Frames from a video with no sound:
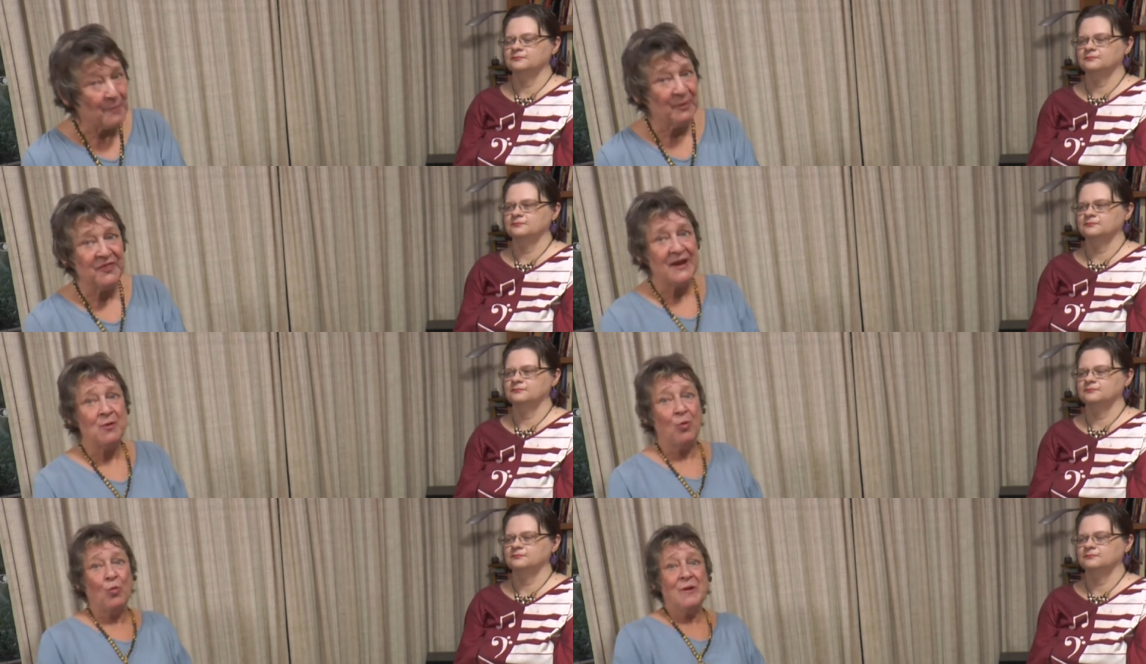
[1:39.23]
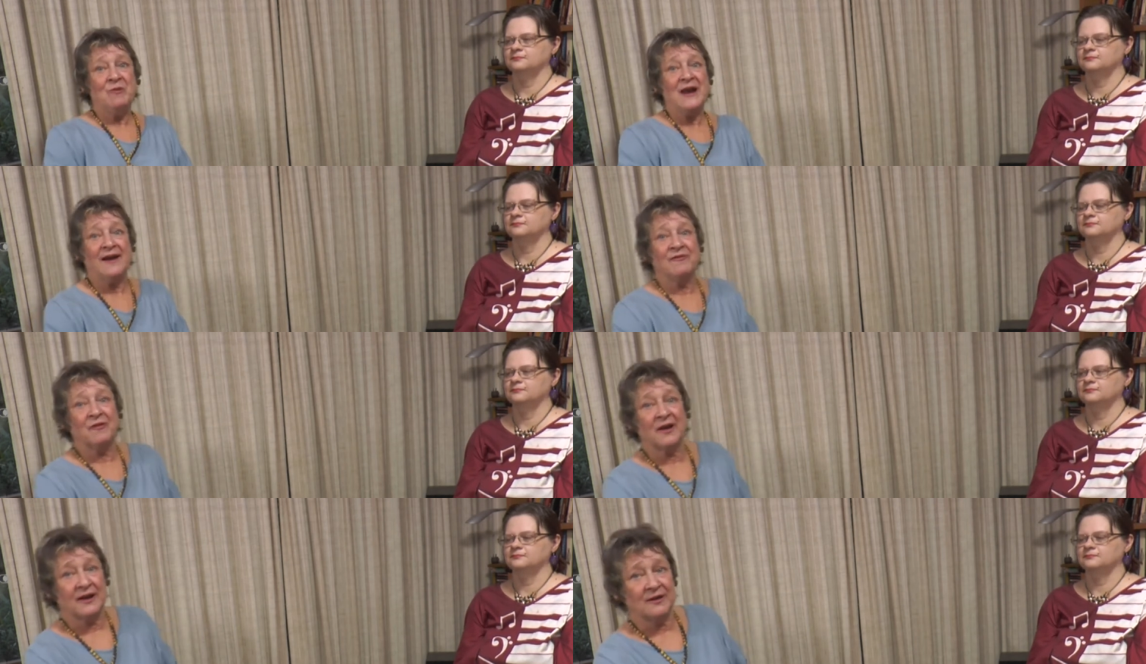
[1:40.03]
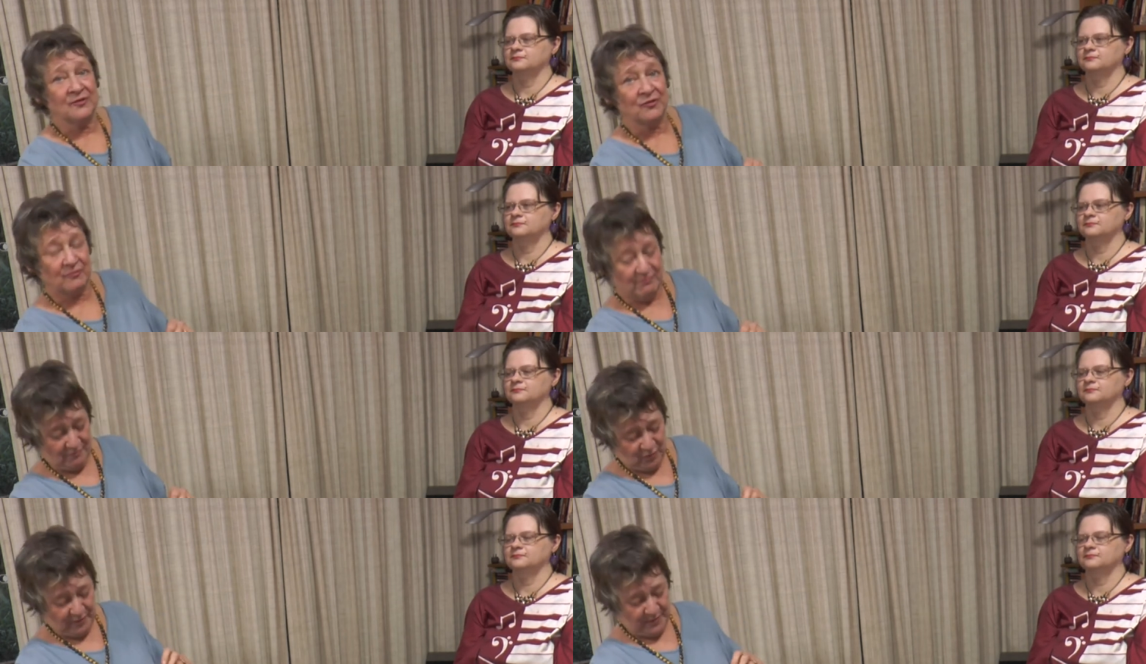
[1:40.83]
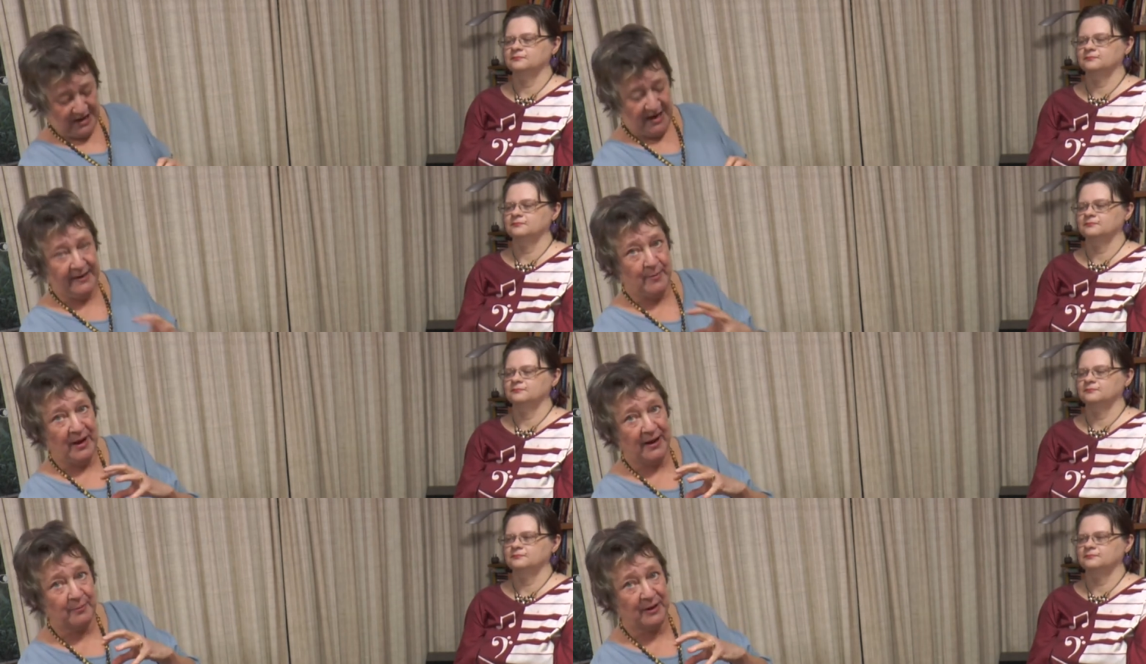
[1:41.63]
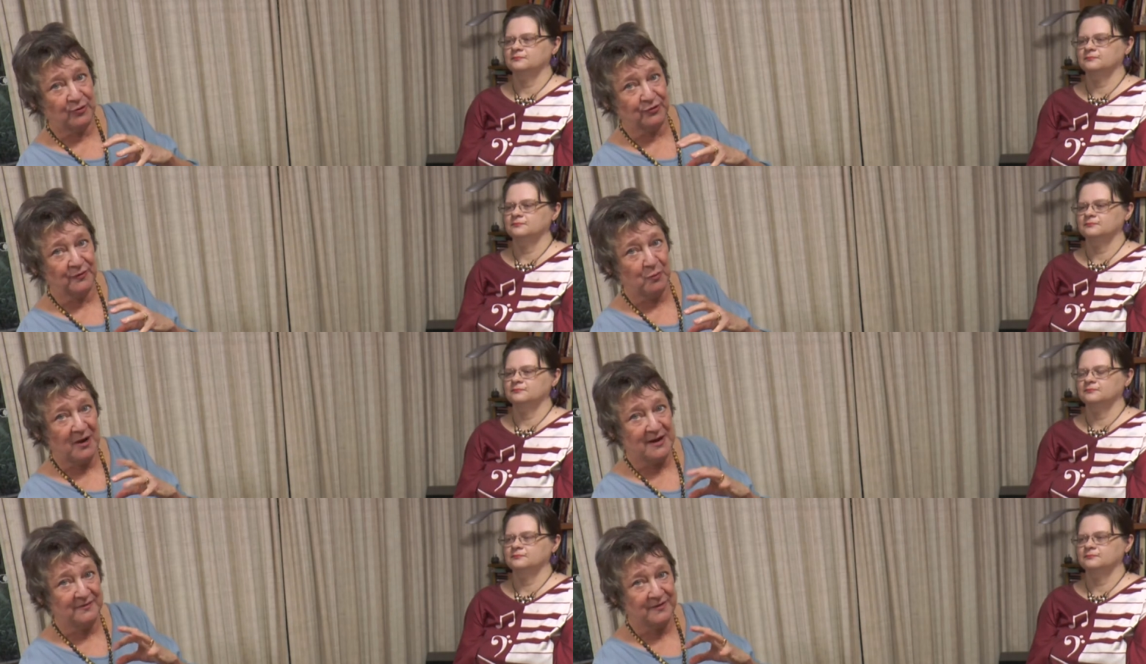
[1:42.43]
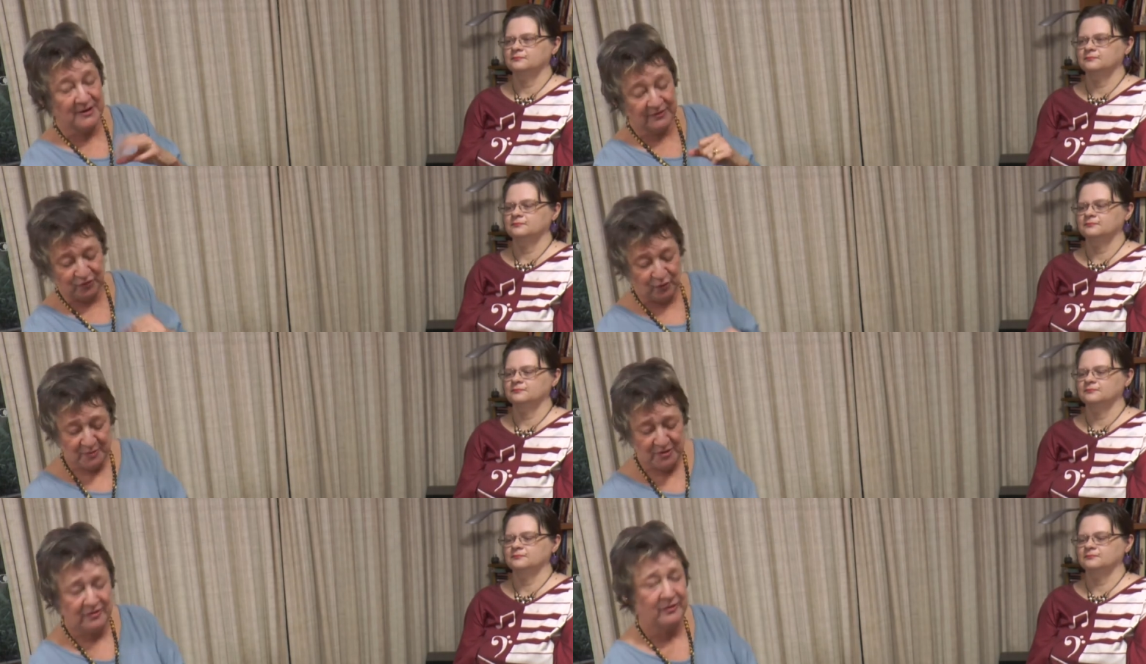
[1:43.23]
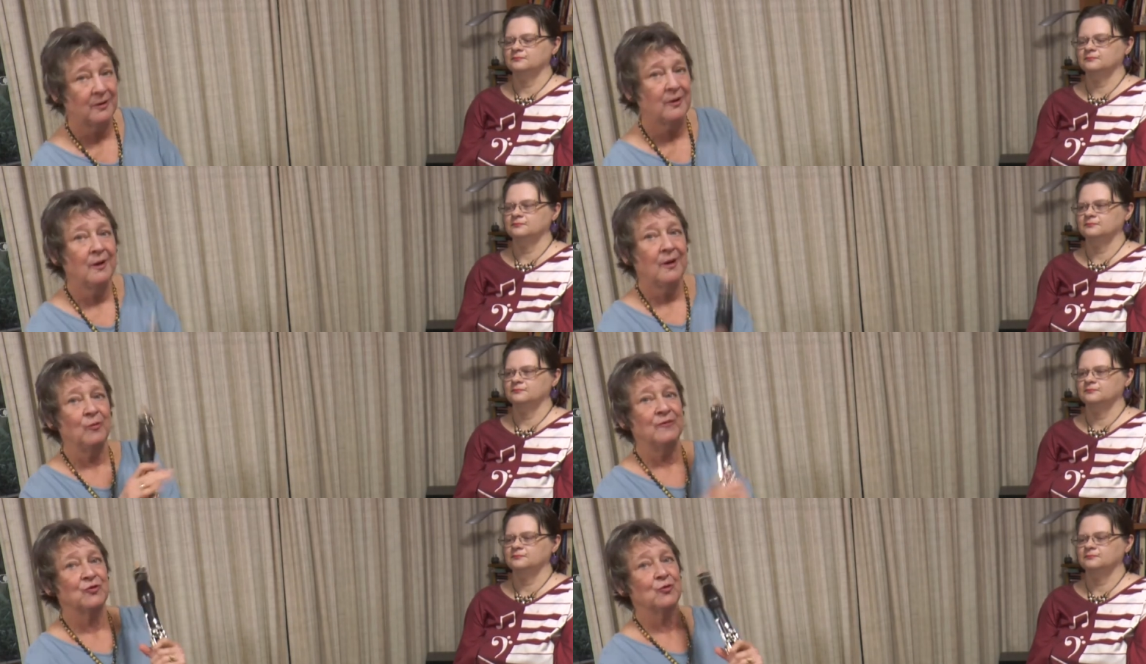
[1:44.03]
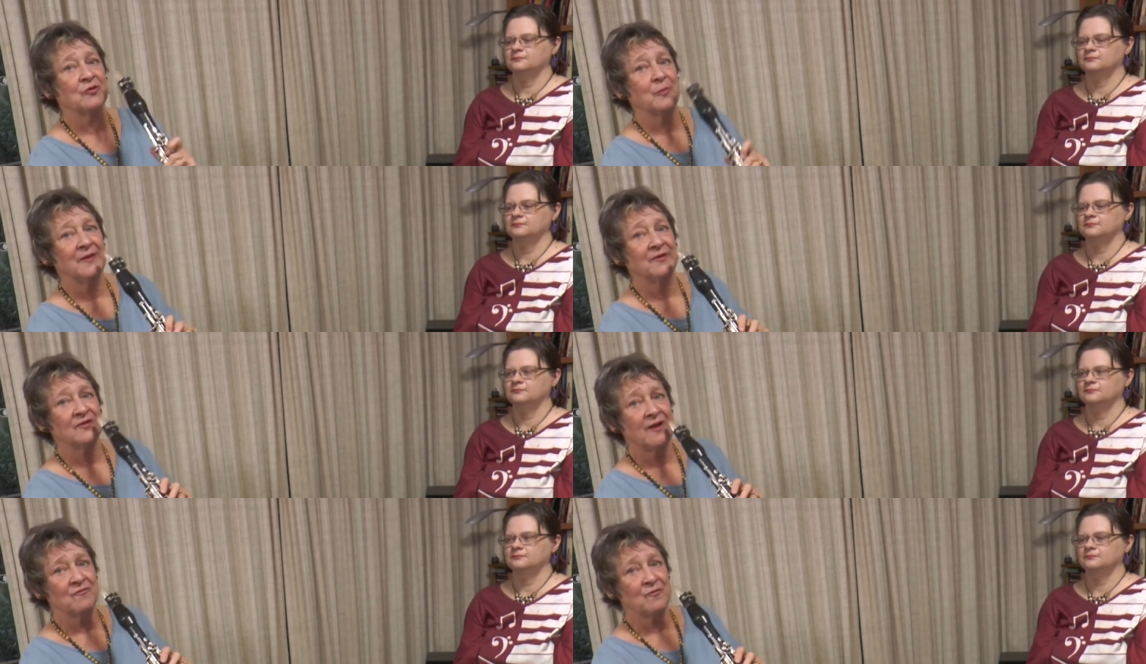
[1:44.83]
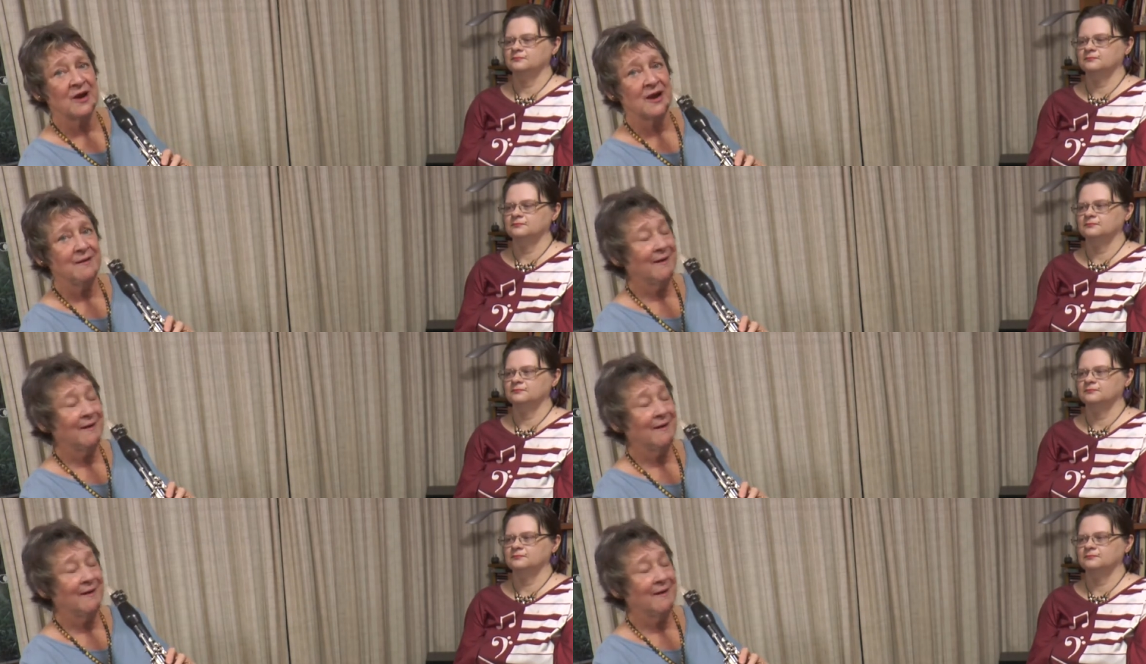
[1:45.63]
Speaker 1: But then when we have kids with banana back because of the weight of the instrument, we've talked about this, haven't we?